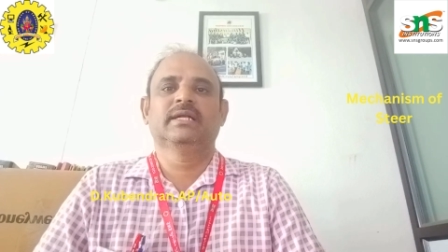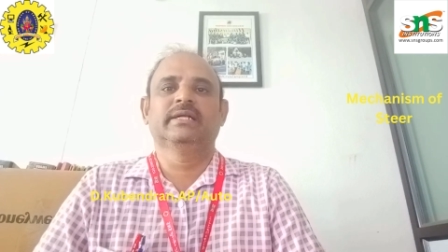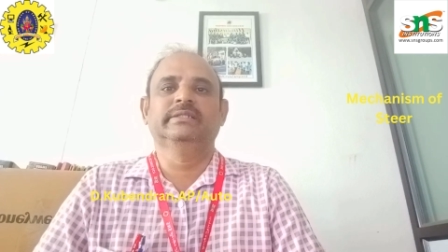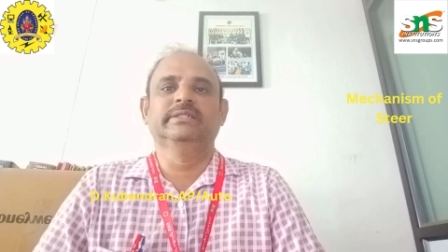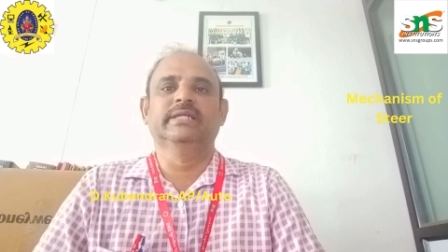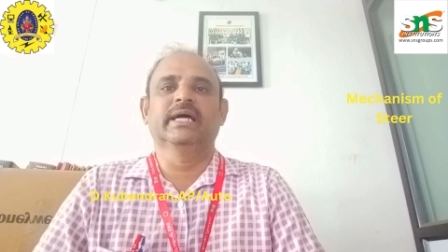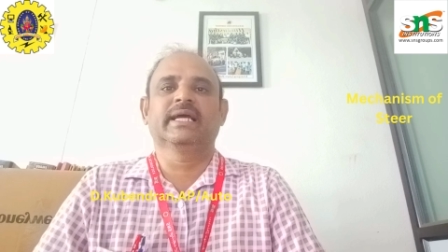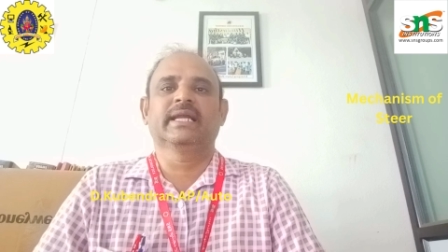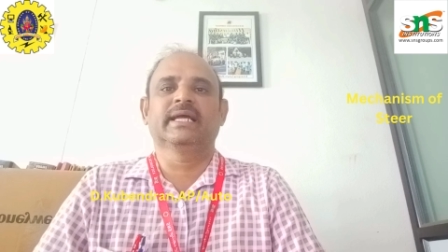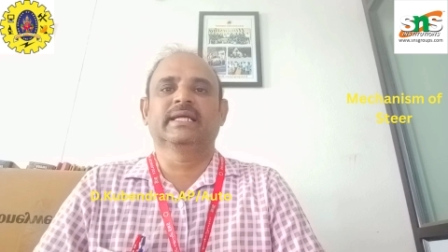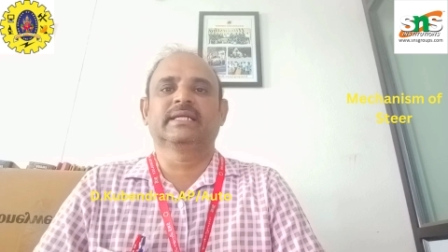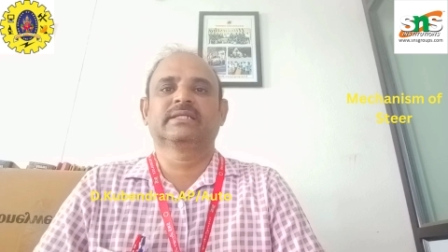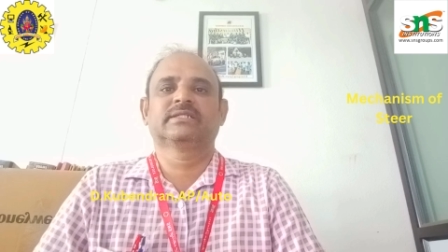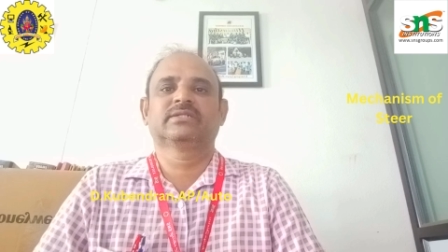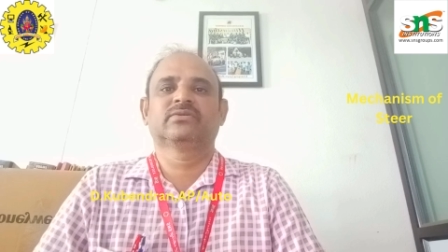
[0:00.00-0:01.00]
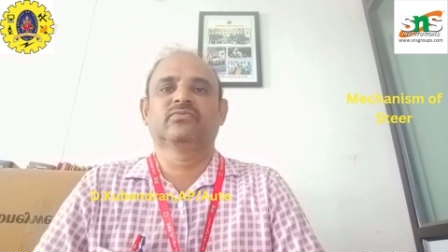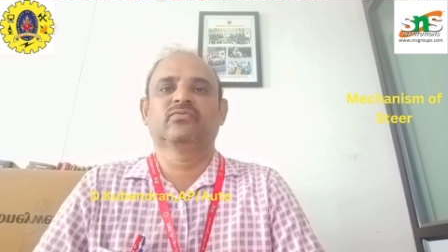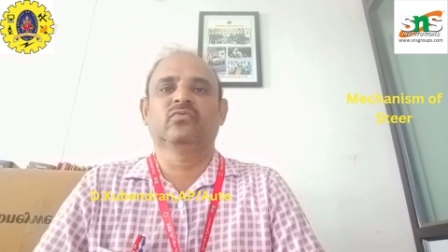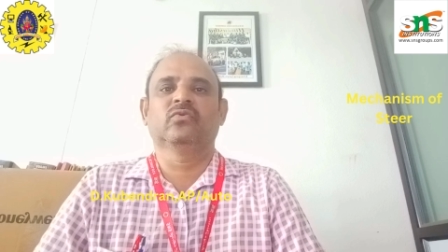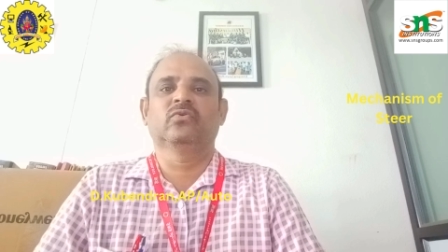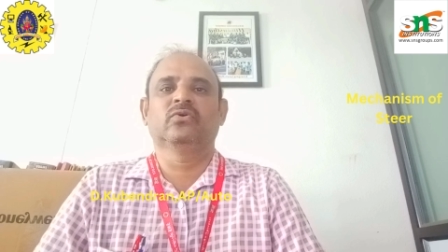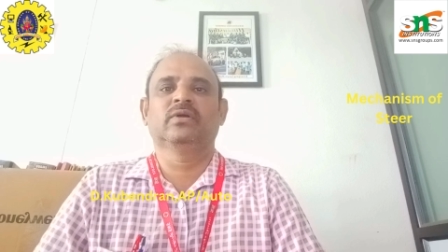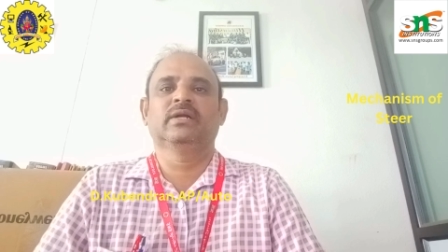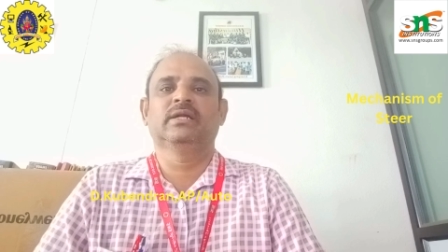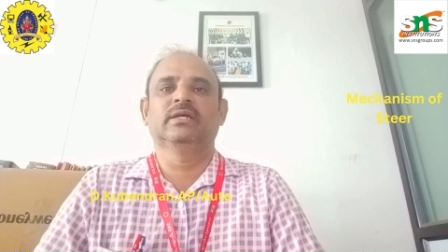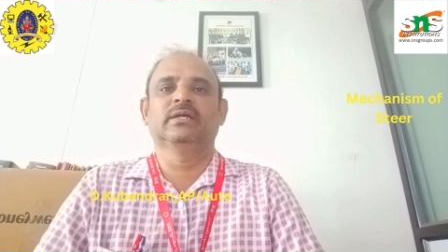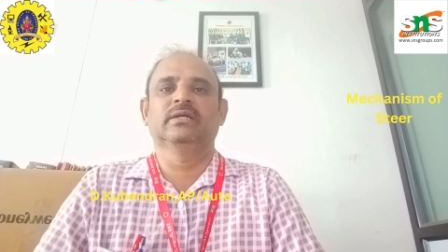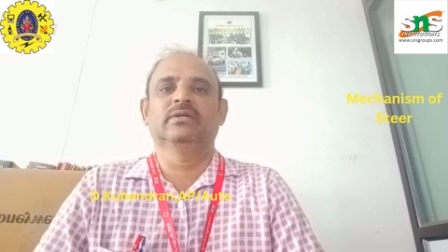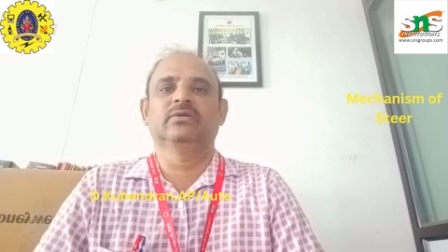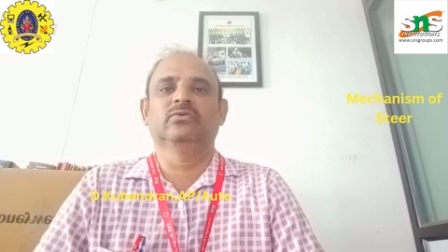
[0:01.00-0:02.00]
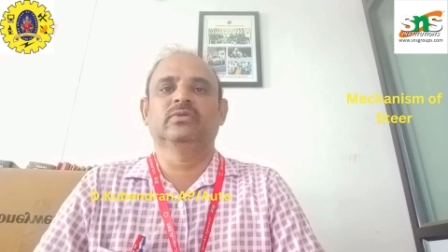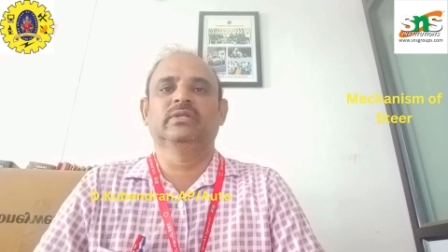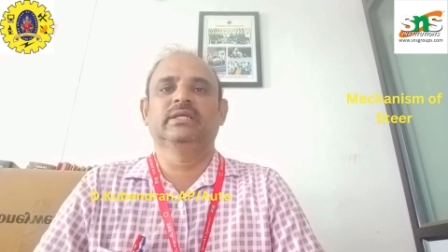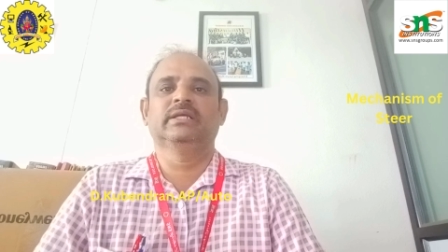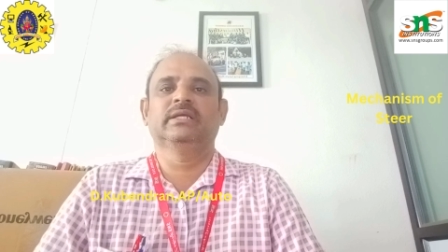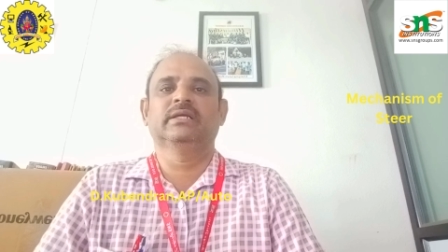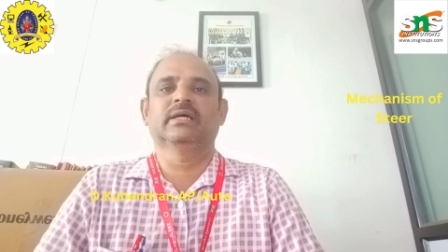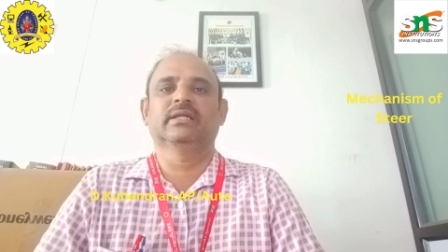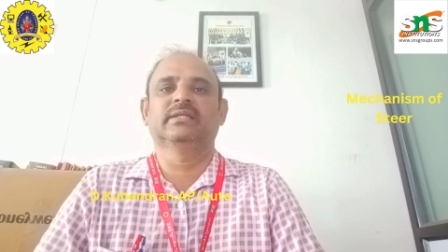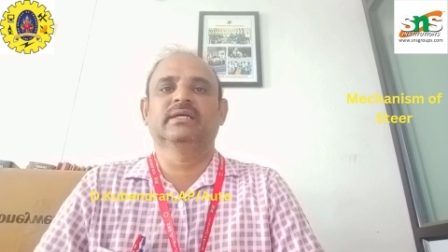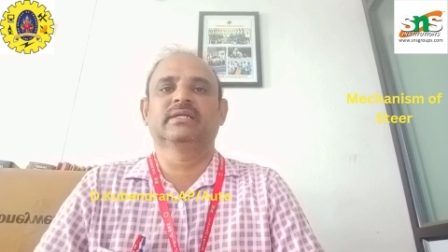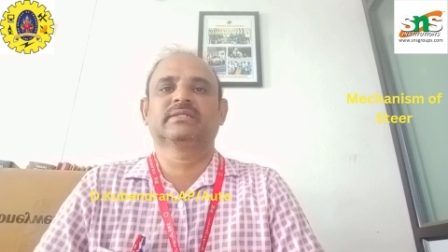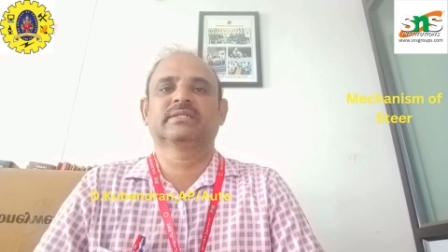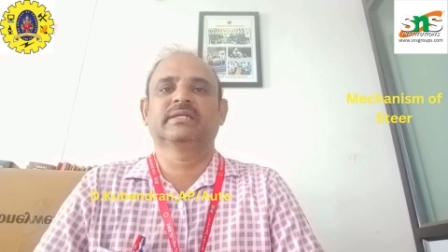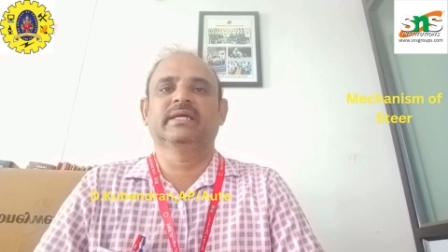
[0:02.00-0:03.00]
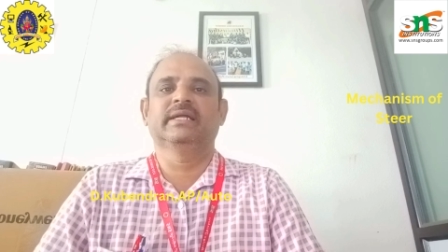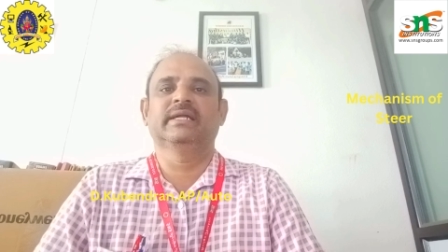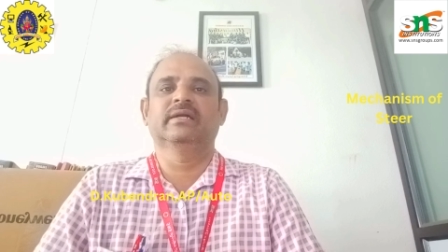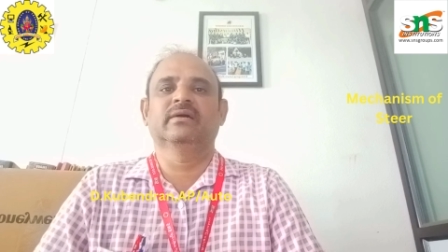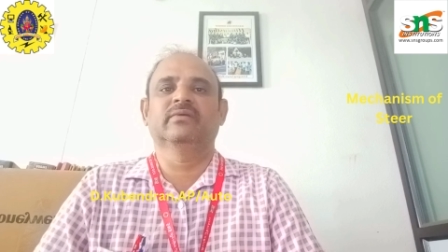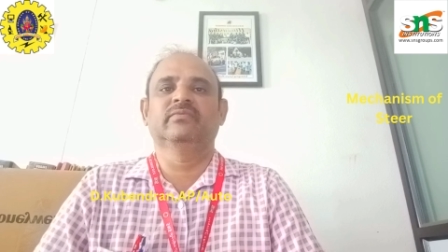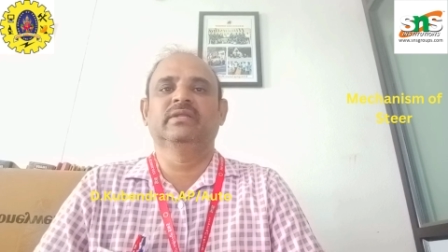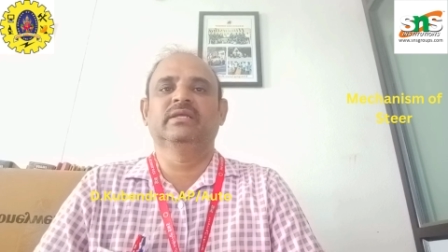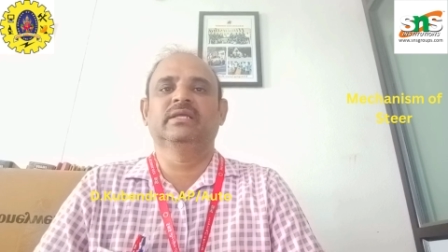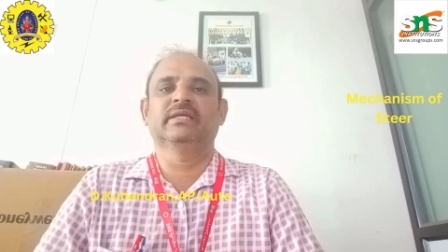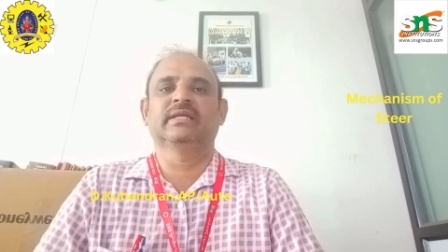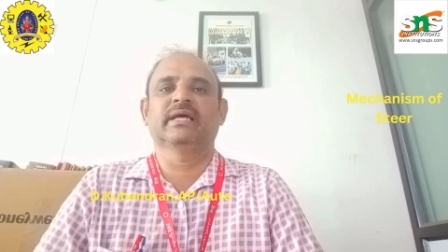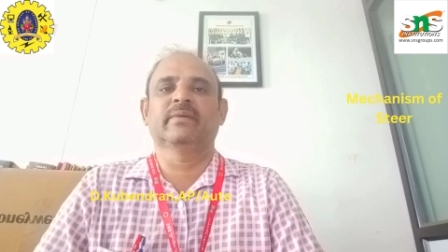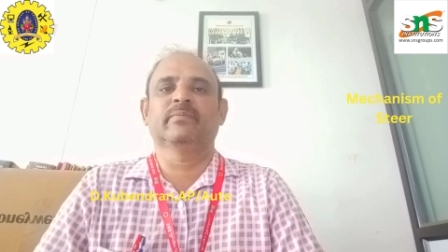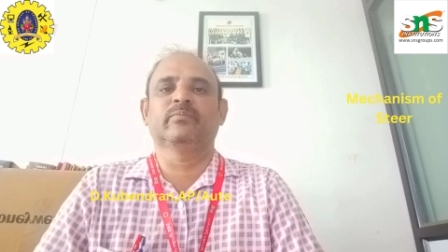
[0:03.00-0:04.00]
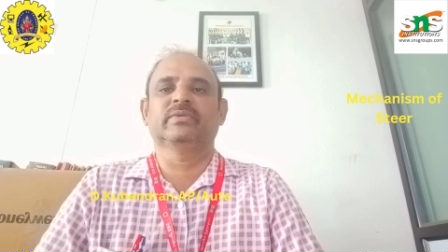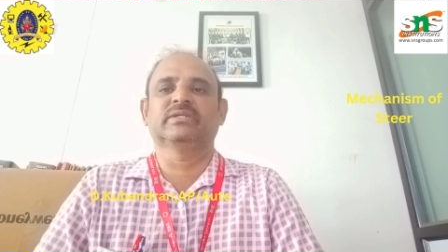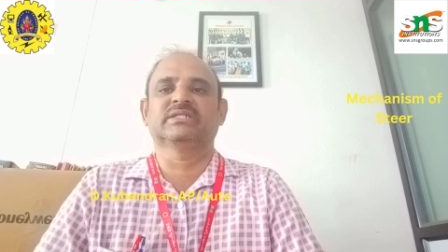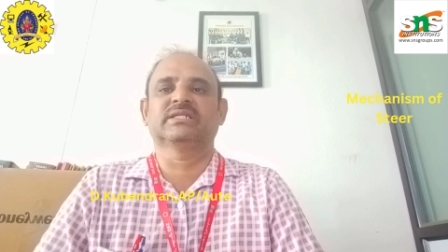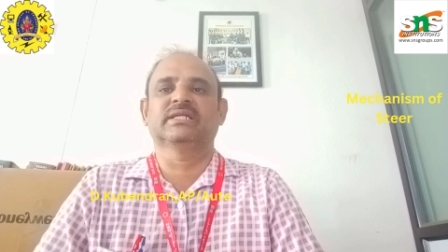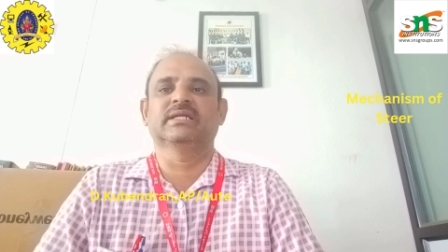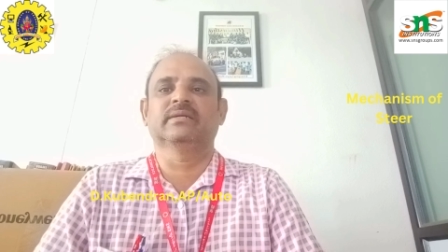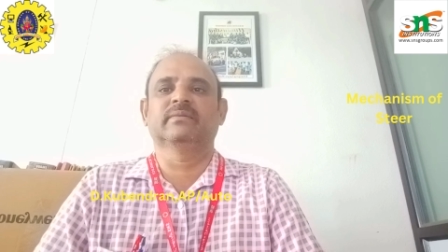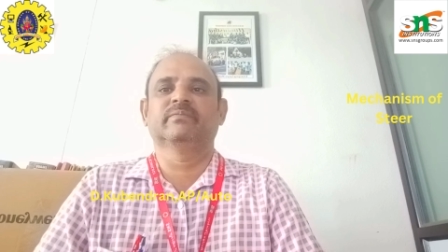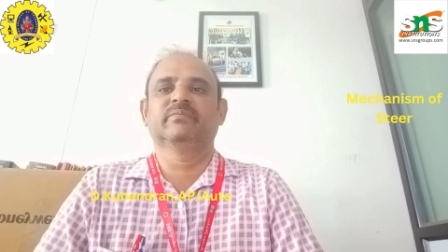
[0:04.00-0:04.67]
directs fluid to the other side of the ram piston.